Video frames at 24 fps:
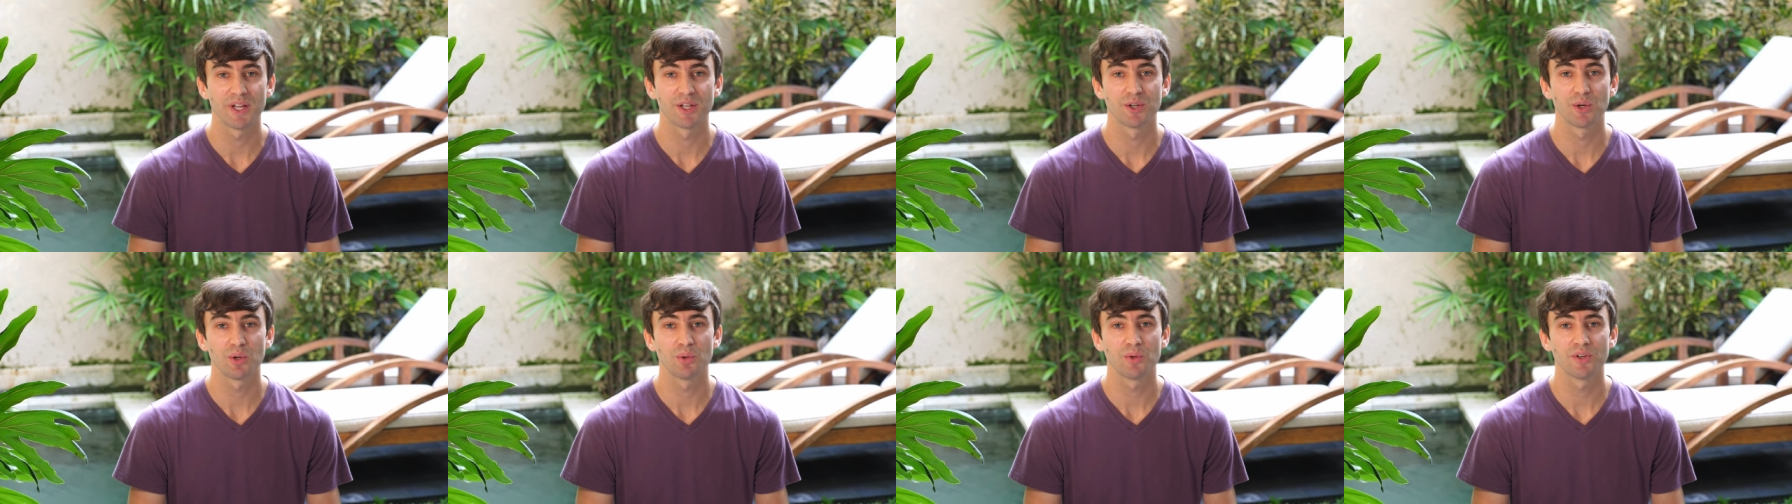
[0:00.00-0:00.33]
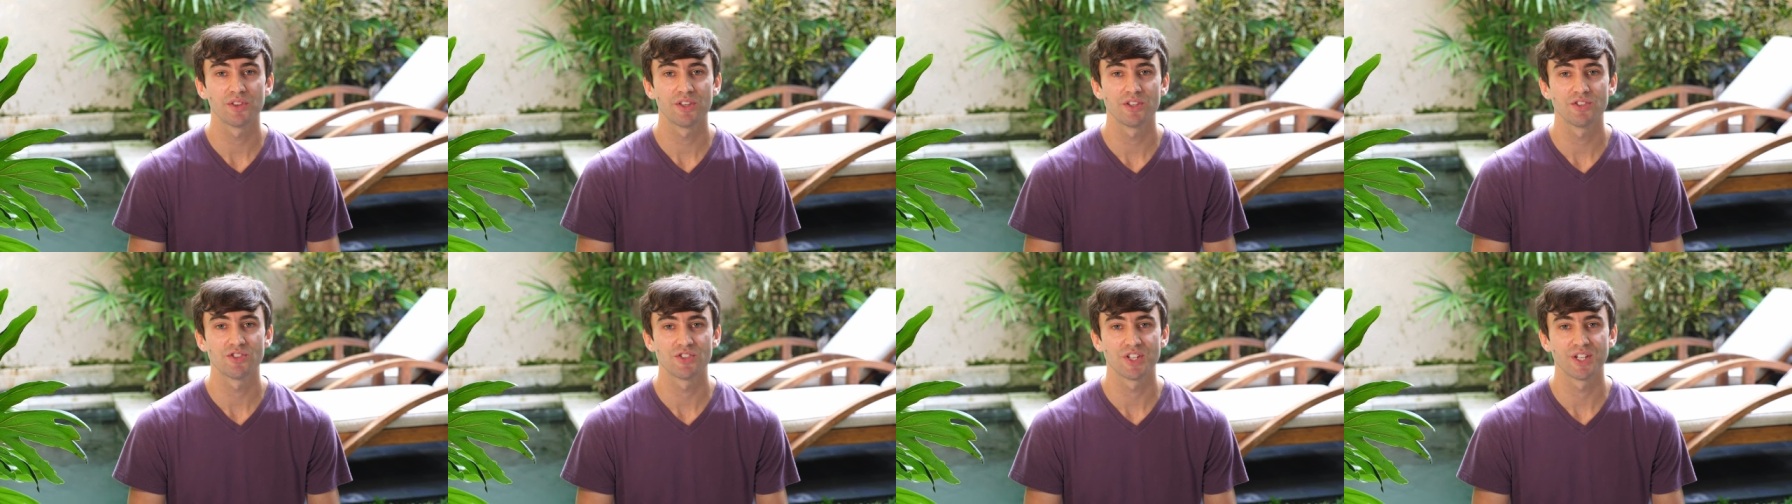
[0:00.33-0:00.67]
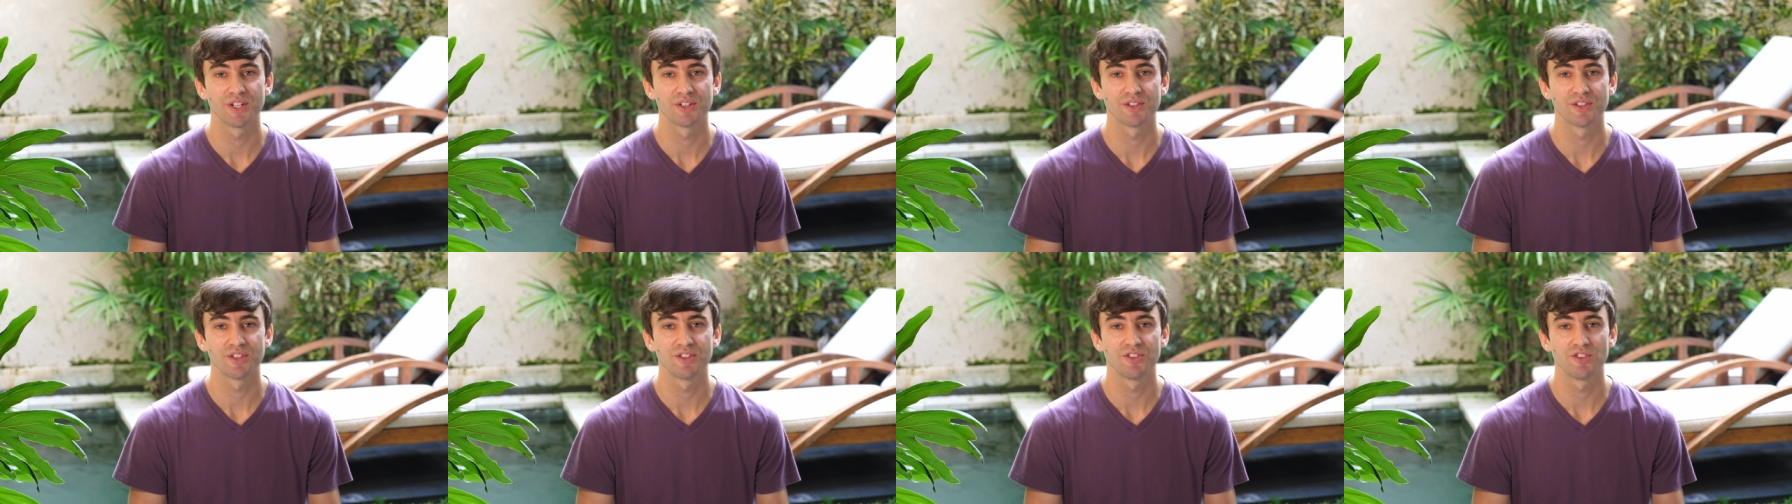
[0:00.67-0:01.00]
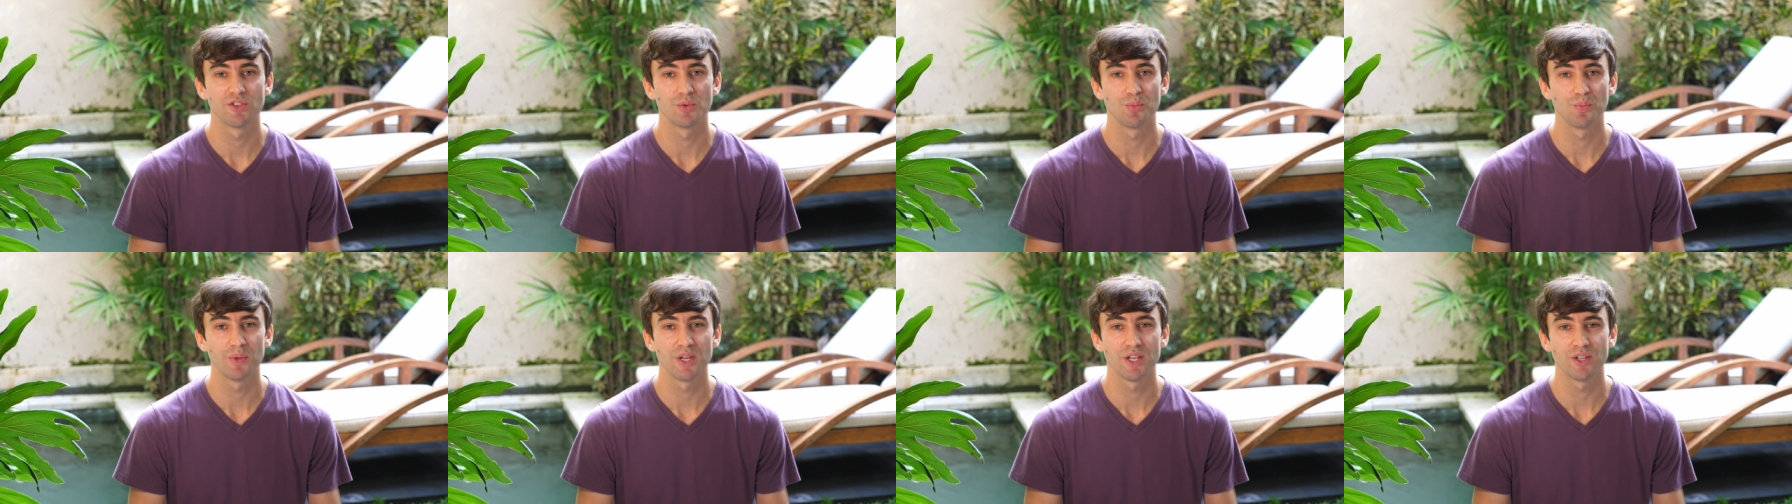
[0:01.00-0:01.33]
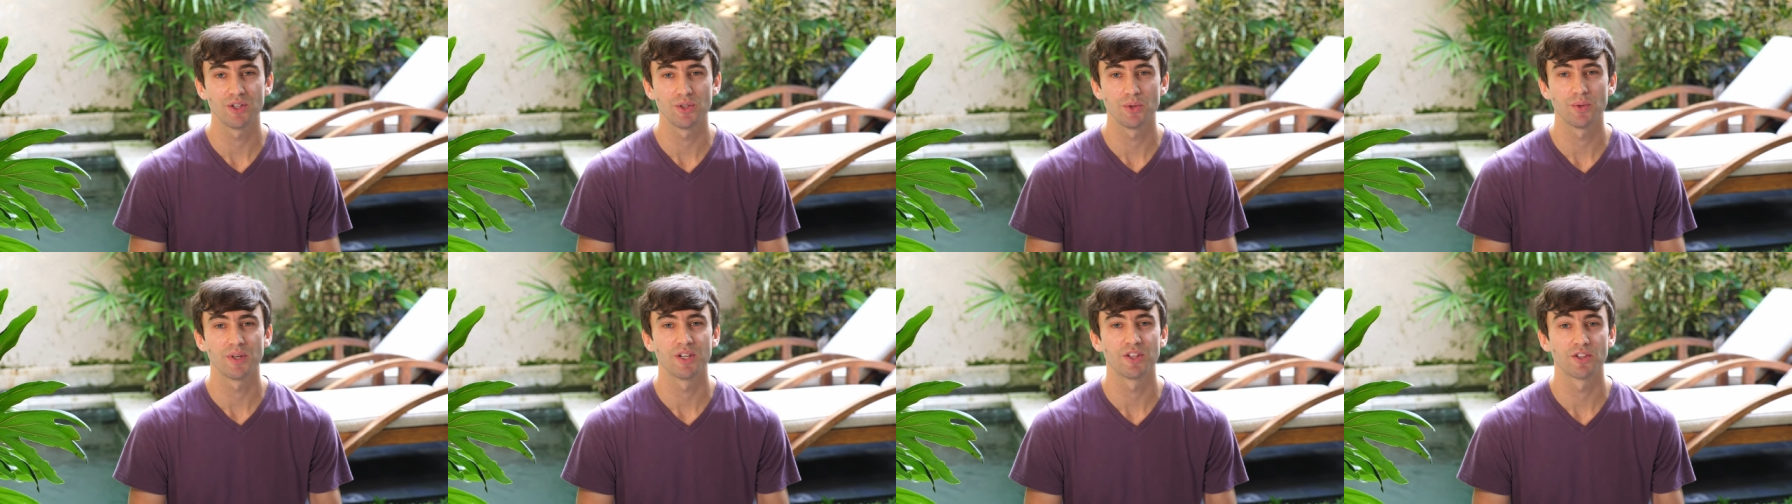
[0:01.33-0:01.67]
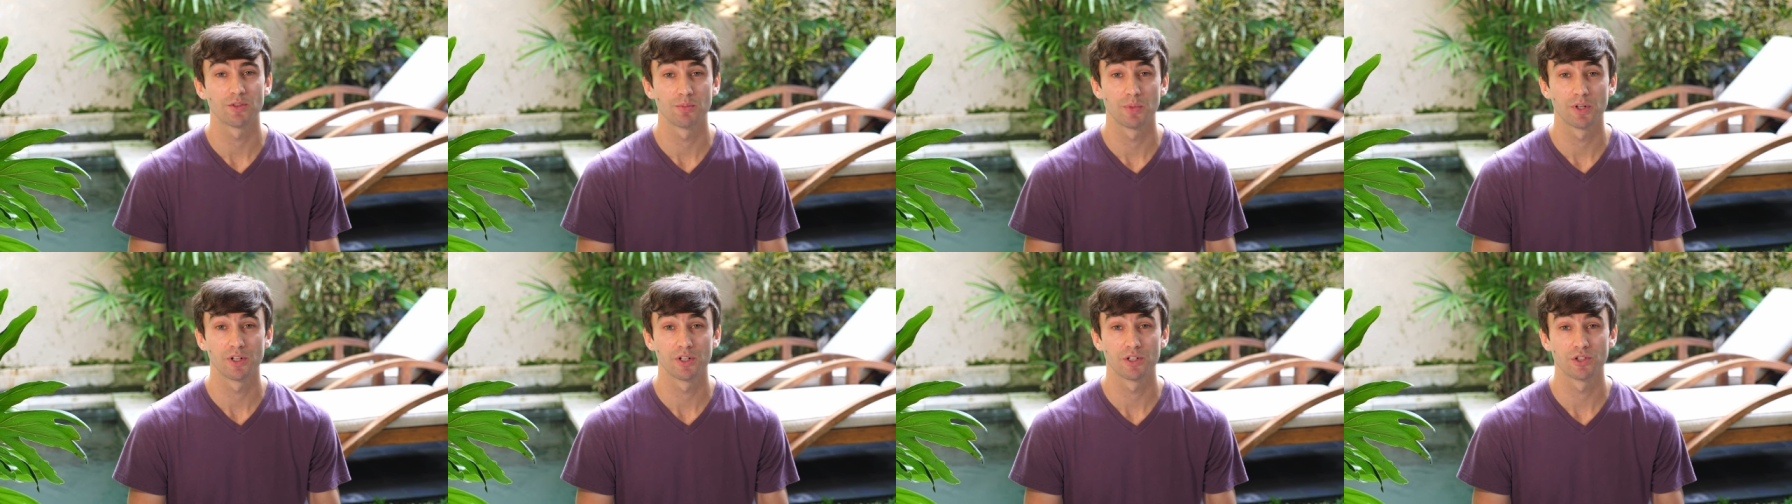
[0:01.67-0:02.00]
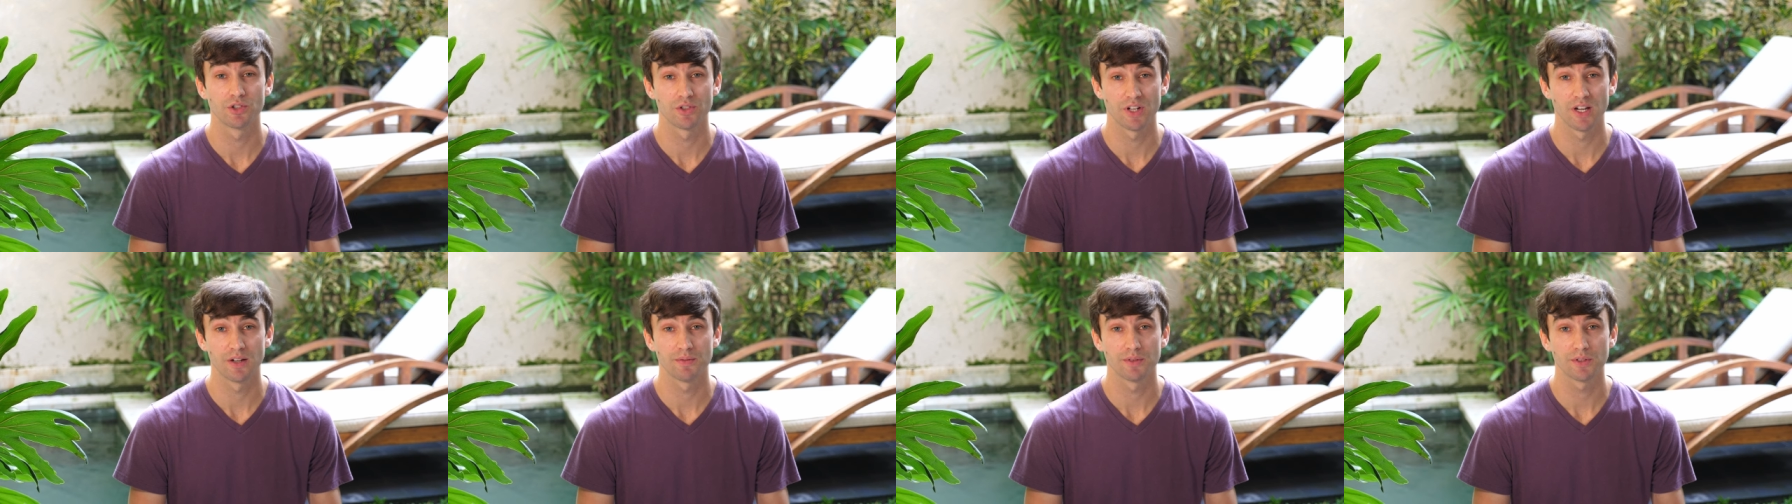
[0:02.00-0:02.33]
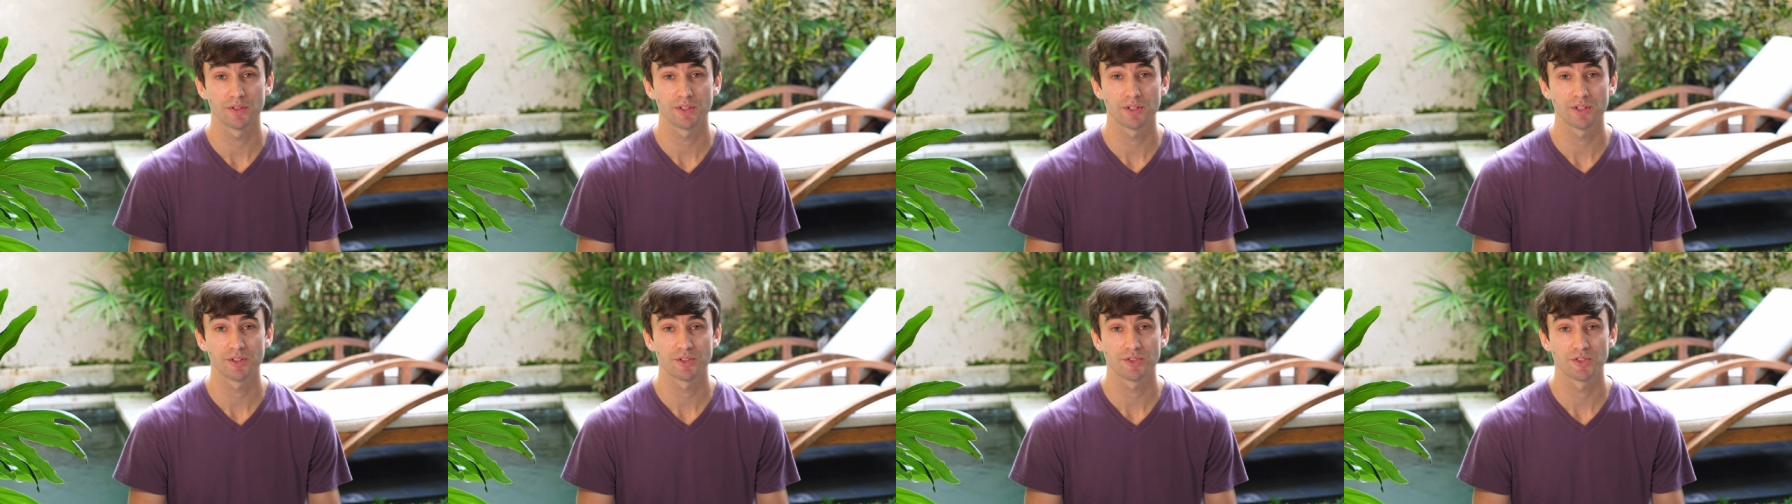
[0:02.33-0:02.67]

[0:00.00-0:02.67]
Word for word: goal with this channel is to make you a smarter traveler,